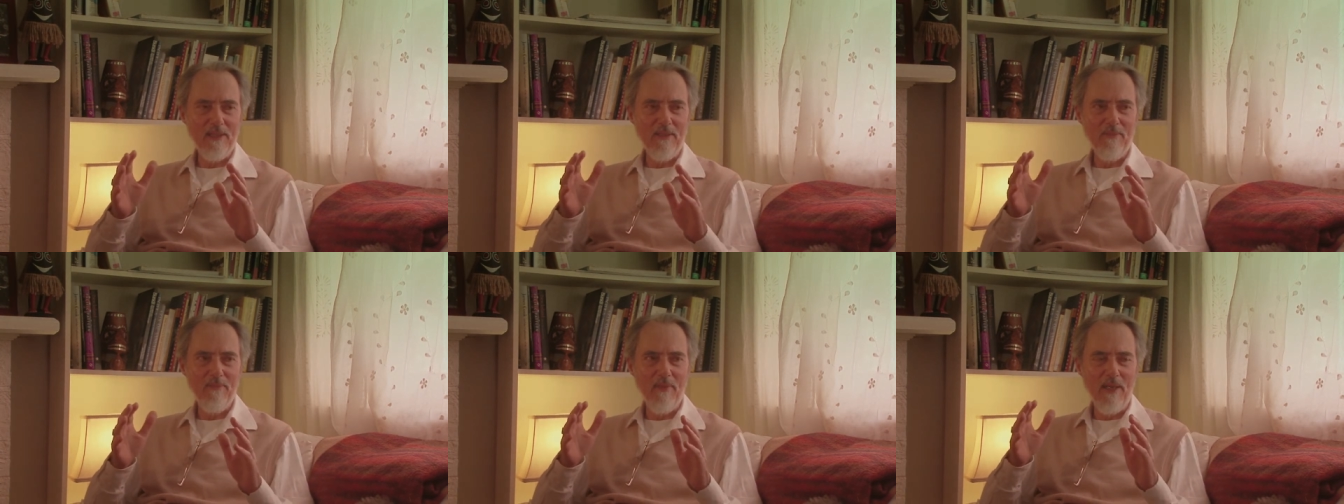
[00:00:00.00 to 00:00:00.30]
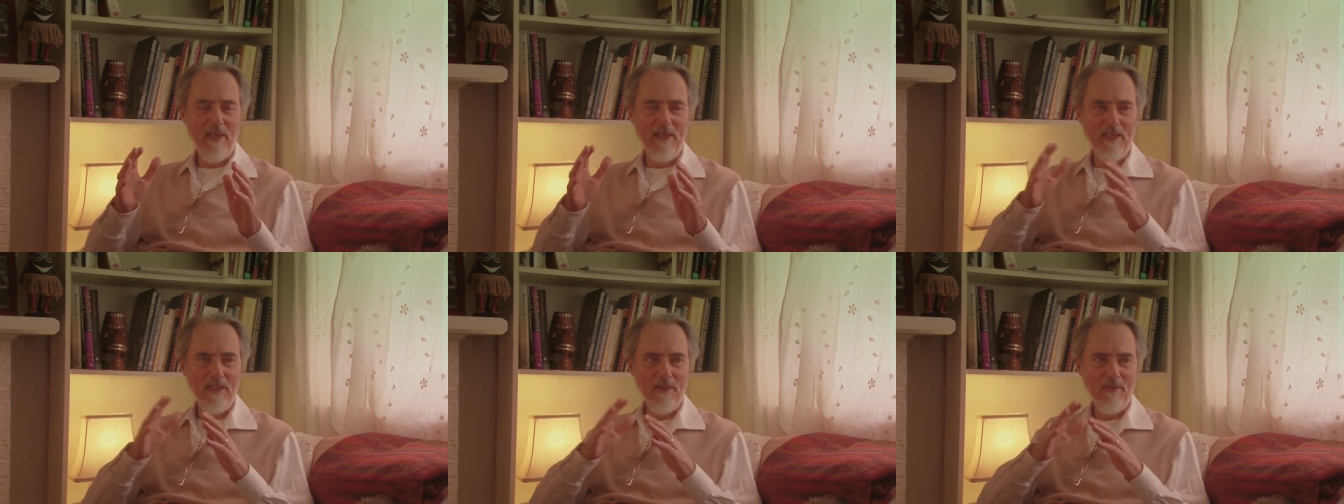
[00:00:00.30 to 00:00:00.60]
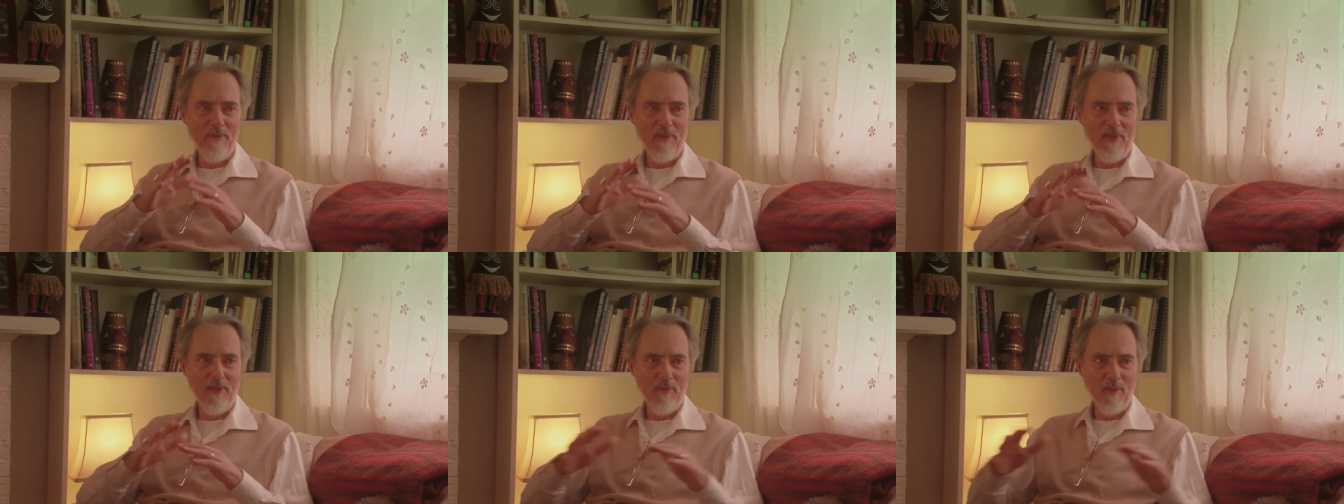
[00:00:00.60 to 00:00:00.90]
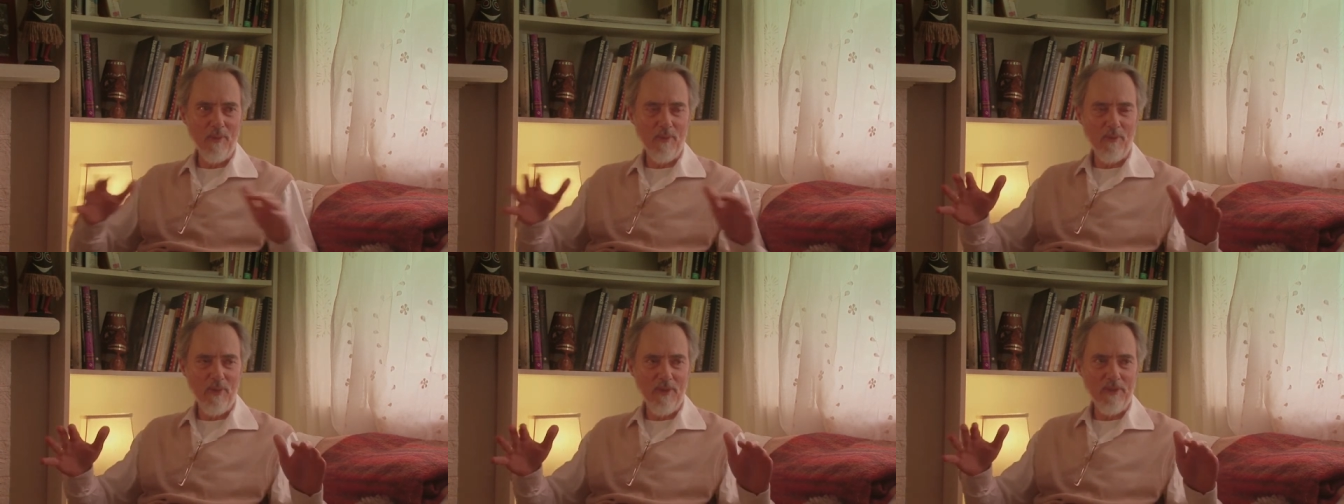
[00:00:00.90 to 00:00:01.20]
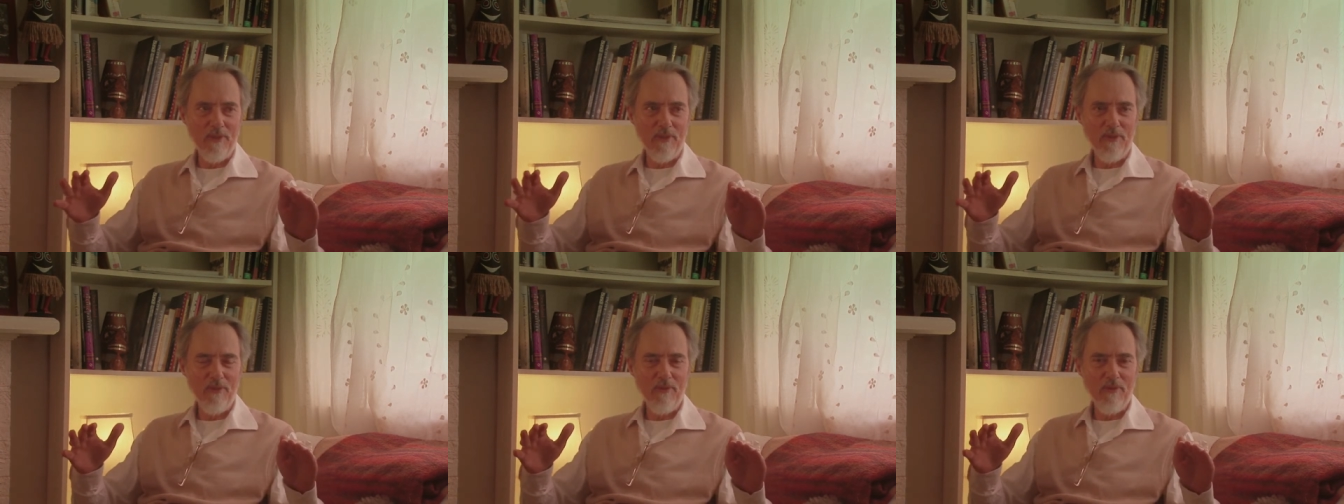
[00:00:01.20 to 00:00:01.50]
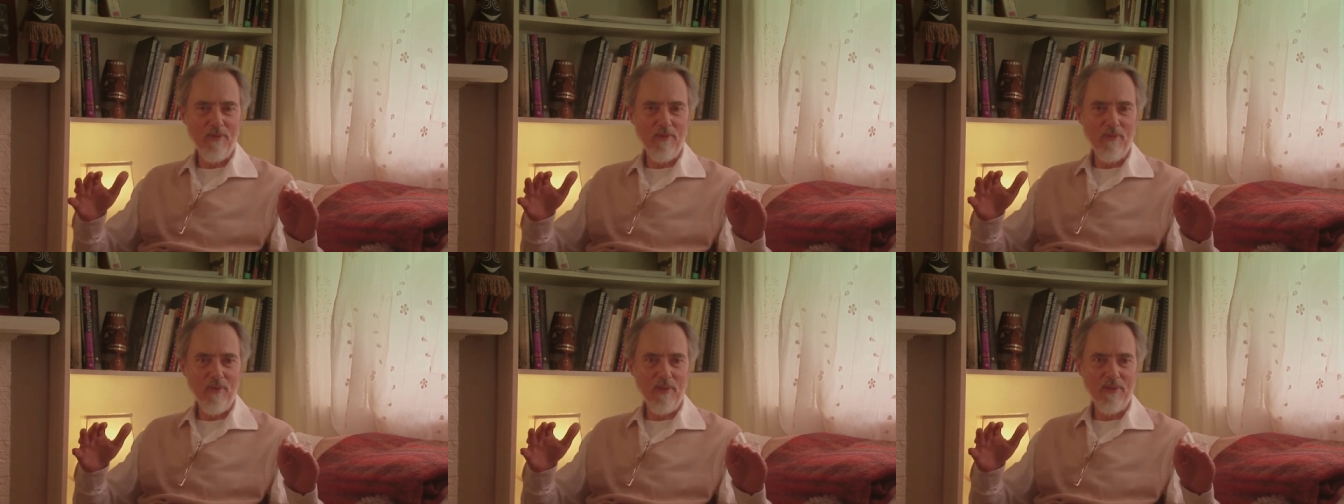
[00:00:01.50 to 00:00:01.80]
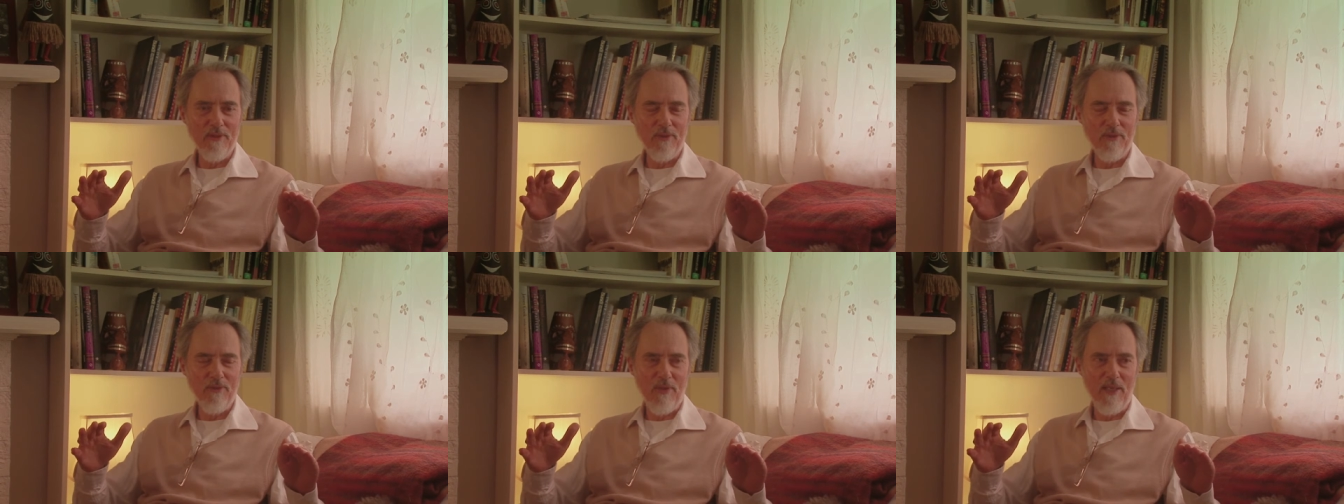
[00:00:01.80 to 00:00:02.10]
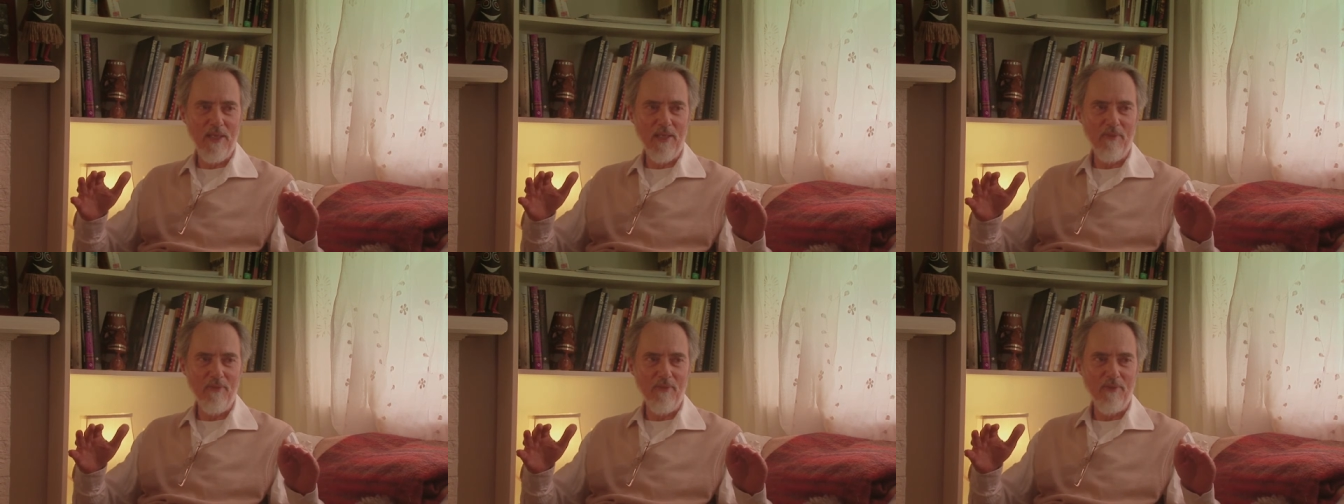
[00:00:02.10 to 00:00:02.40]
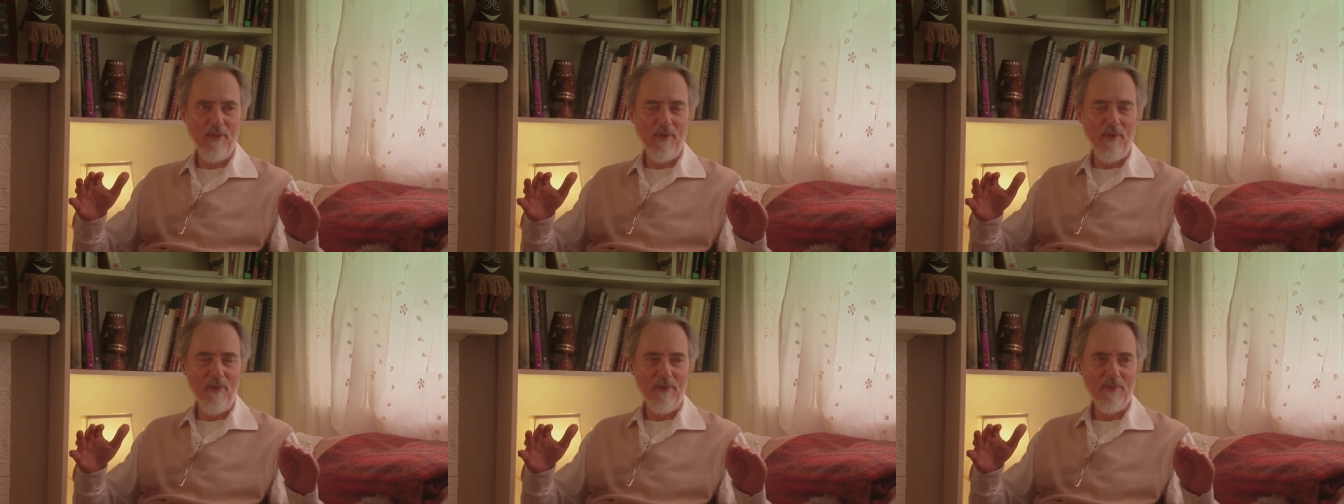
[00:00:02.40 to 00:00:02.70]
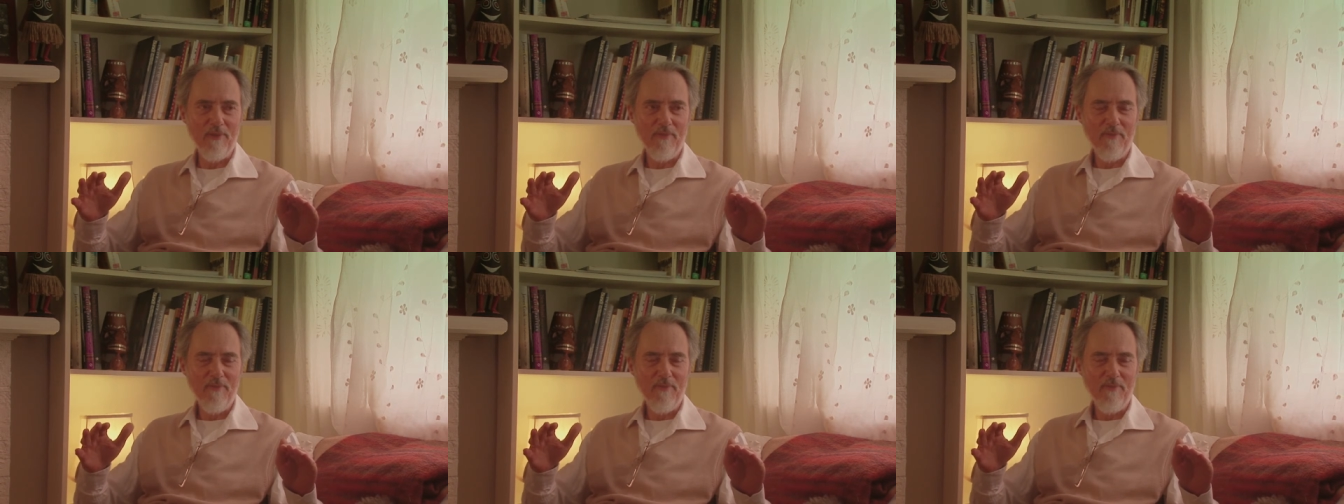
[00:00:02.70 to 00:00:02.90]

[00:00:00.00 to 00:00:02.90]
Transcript: it might interfere with one, one's train of thought.